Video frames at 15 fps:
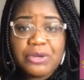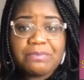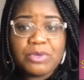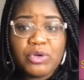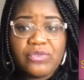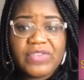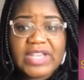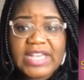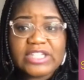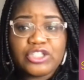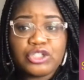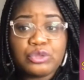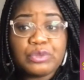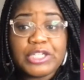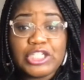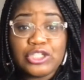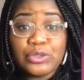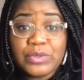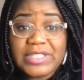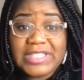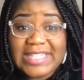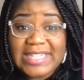moving into a new
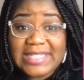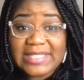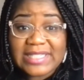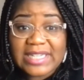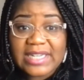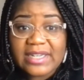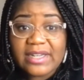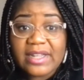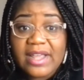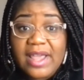season,